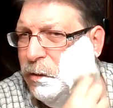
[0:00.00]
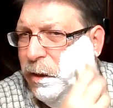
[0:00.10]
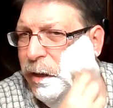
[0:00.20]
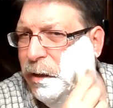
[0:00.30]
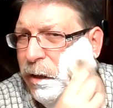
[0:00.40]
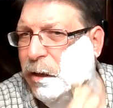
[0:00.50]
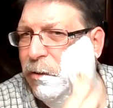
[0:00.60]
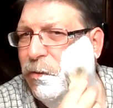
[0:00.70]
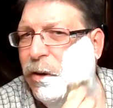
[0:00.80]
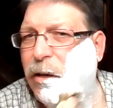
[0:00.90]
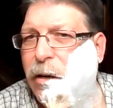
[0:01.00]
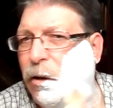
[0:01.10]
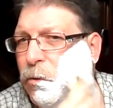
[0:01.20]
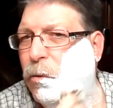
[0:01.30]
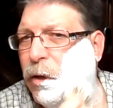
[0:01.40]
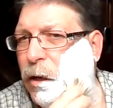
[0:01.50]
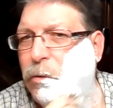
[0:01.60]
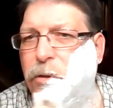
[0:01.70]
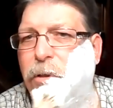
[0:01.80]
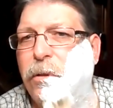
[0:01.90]
And sadly, if I'd have known
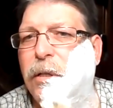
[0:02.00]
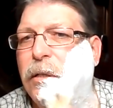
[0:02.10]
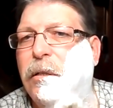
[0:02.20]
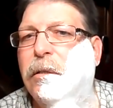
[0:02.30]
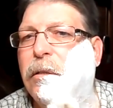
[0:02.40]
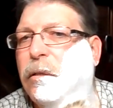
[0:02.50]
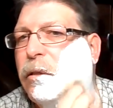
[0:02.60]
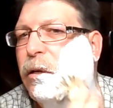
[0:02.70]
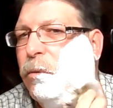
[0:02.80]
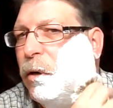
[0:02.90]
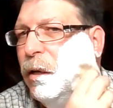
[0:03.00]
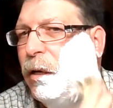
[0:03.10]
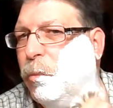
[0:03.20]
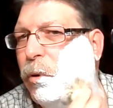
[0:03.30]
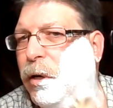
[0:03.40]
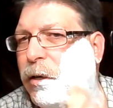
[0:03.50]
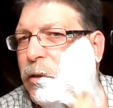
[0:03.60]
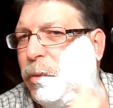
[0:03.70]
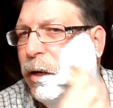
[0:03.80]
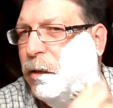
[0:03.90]
what I was doing, there were a lot of
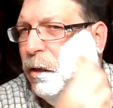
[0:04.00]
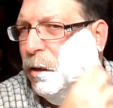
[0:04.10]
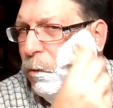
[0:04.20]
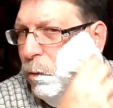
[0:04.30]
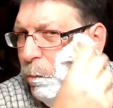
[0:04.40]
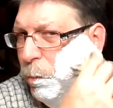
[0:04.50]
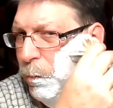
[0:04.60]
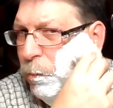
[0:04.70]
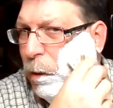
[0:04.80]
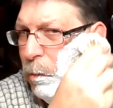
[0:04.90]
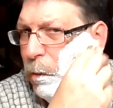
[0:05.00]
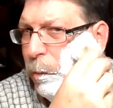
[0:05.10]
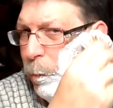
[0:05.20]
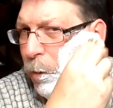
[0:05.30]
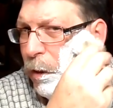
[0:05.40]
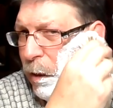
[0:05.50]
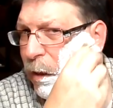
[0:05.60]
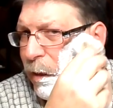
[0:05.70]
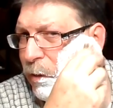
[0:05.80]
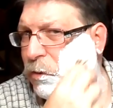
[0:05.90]
products back then that were probably
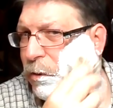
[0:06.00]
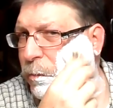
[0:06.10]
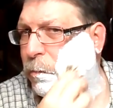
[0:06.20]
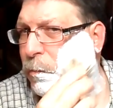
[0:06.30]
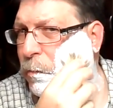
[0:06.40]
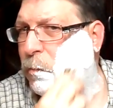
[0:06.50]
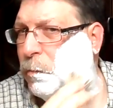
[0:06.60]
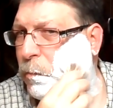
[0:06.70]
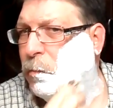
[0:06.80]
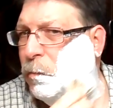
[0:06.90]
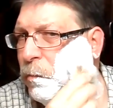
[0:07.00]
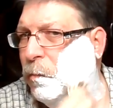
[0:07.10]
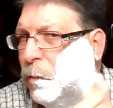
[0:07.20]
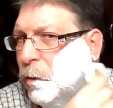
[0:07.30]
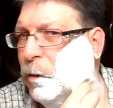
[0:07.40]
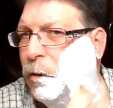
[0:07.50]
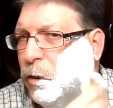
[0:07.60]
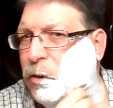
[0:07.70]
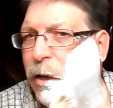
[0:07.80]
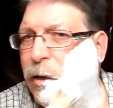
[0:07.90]
pretty nice.
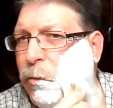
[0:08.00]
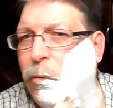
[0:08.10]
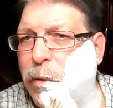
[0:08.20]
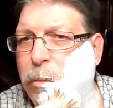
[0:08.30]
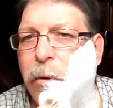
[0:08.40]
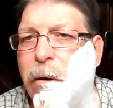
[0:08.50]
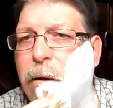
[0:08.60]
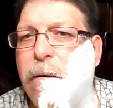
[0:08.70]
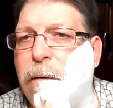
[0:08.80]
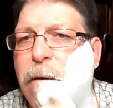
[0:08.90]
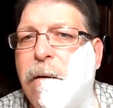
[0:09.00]
Because I can remember